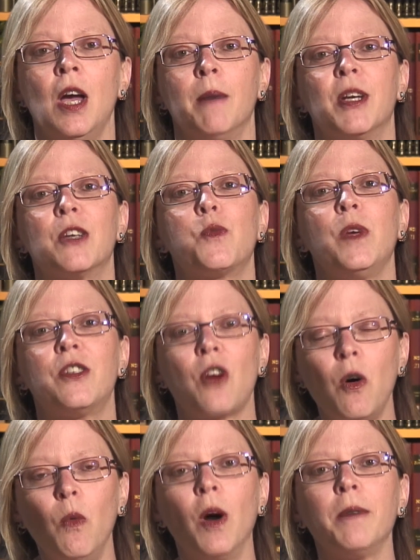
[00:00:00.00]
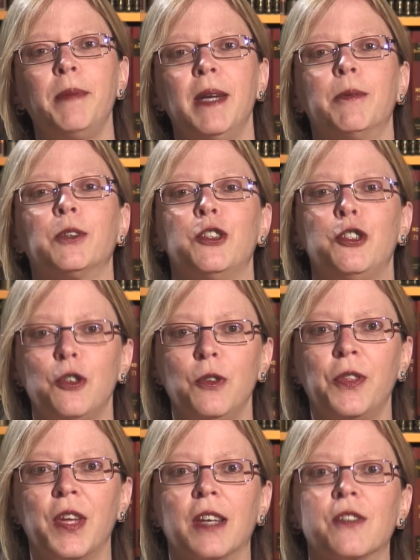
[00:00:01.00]
because we don't want people to do
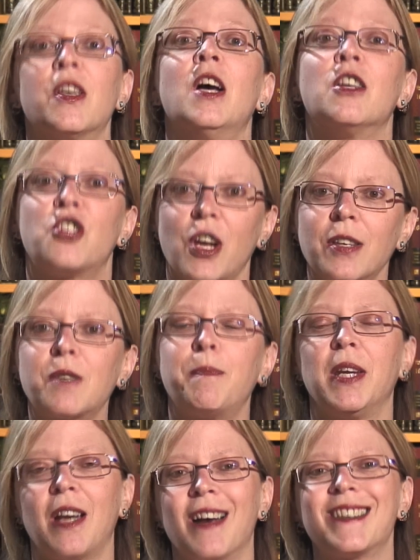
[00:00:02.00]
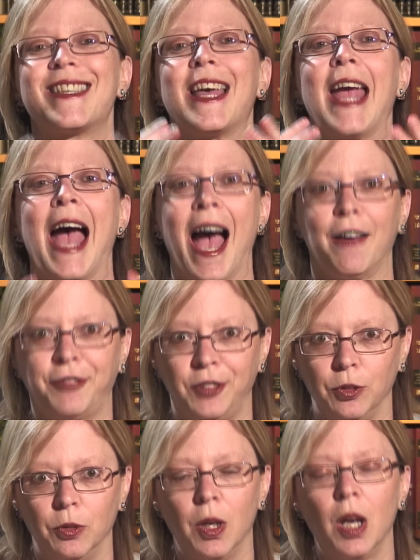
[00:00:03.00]
things just because they have
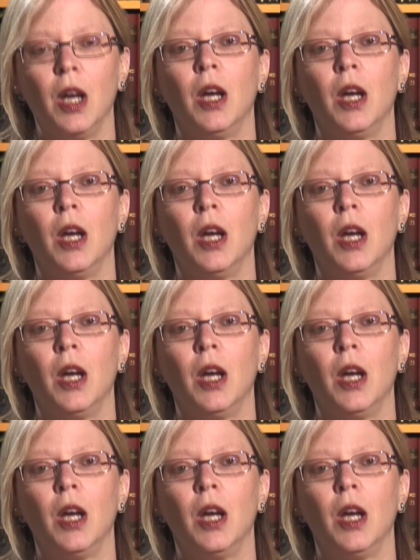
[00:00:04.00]
to.